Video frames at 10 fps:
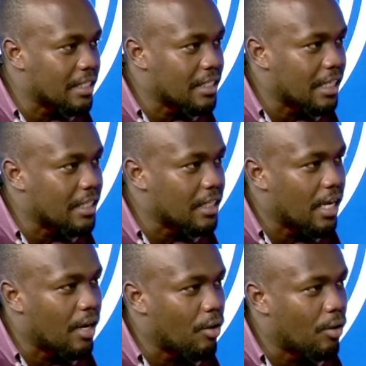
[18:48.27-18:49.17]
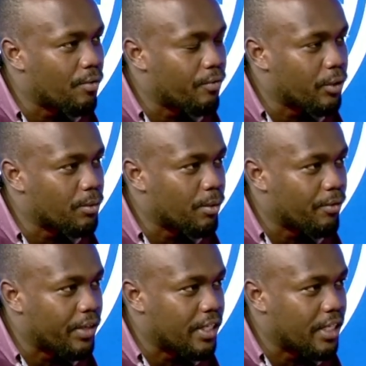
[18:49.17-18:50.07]
starting their own
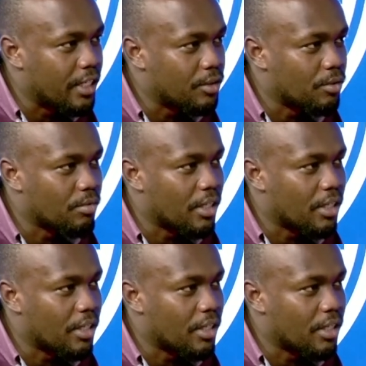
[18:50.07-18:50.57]
football federation,